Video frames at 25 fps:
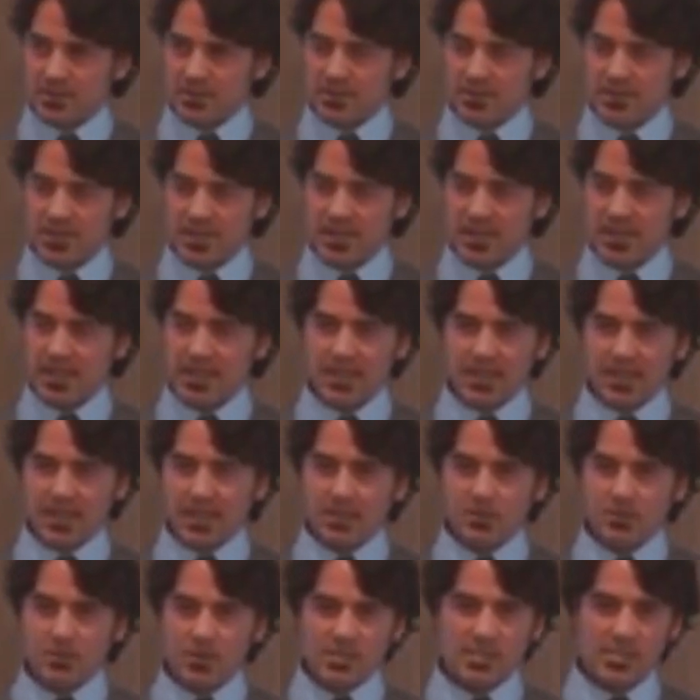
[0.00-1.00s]
Okay?
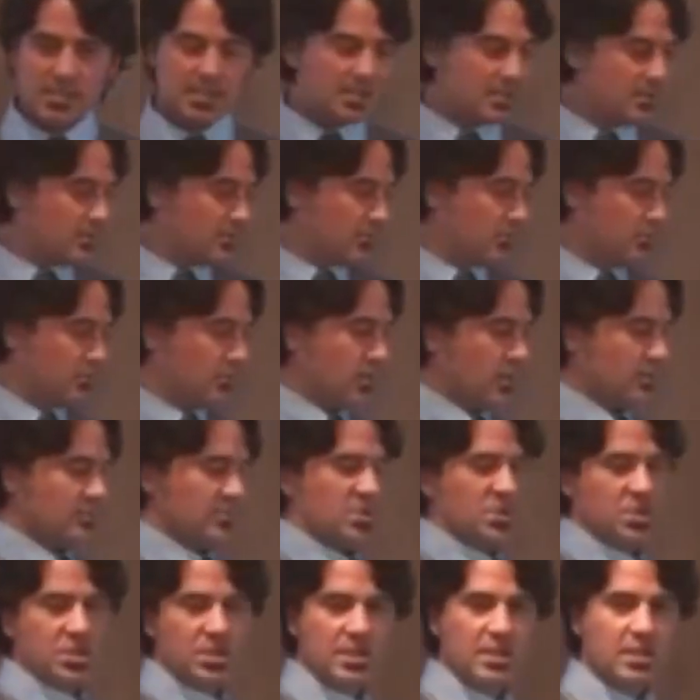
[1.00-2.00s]
It wasn't what
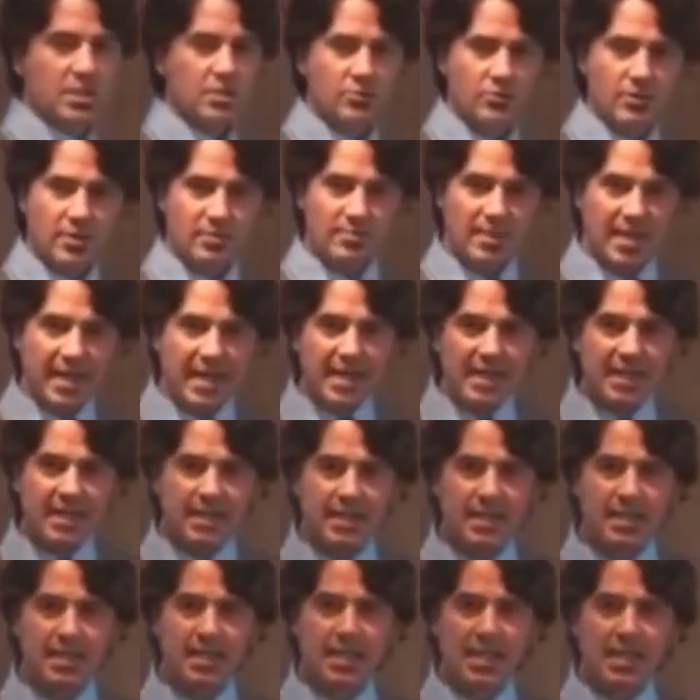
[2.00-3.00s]
machine could we
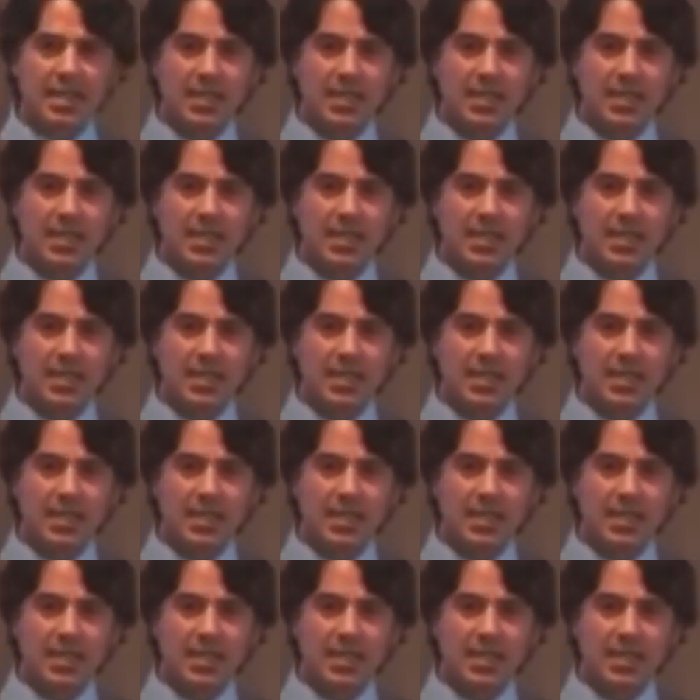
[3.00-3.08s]
make.